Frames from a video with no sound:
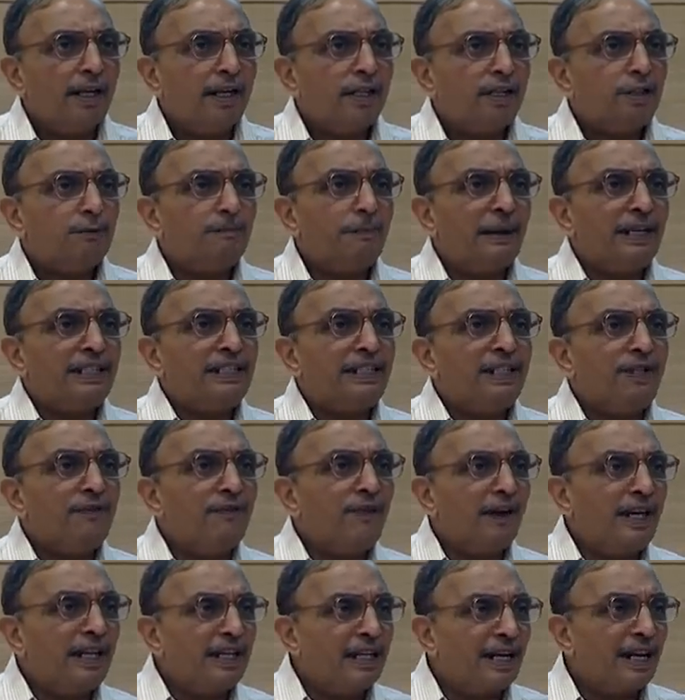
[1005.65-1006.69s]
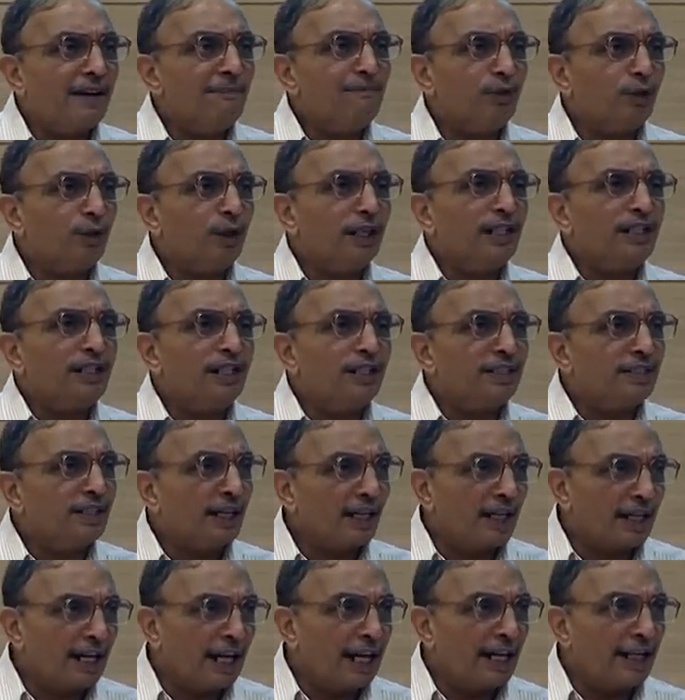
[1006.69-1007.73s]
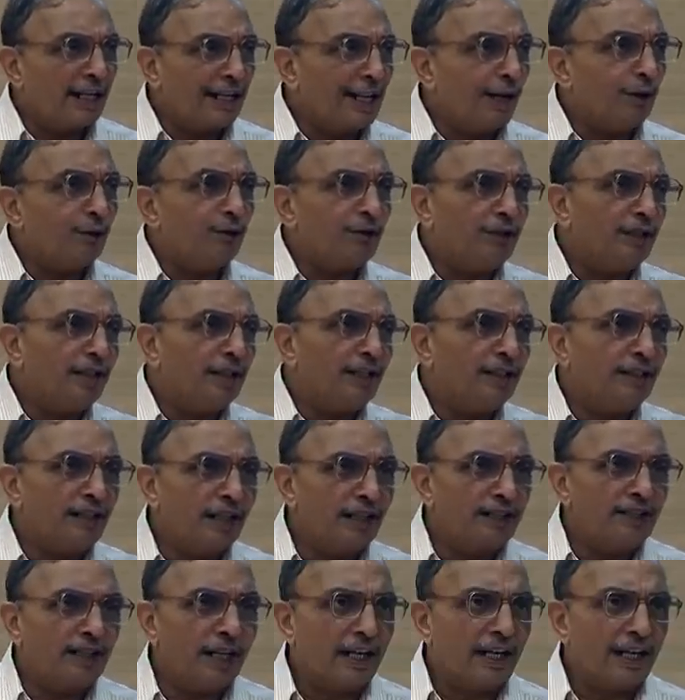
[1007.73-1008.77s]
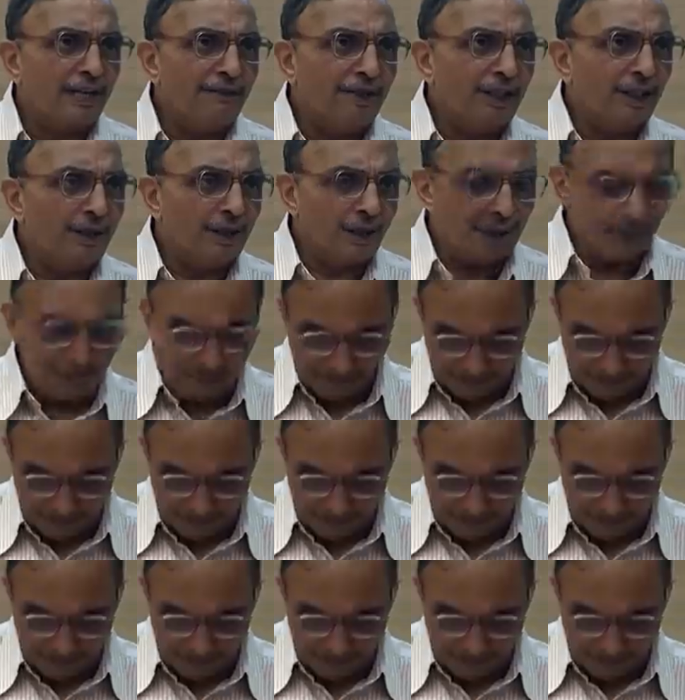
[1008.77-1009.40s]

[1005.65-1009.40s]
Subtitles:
specified computations are carried out, the results are given to you.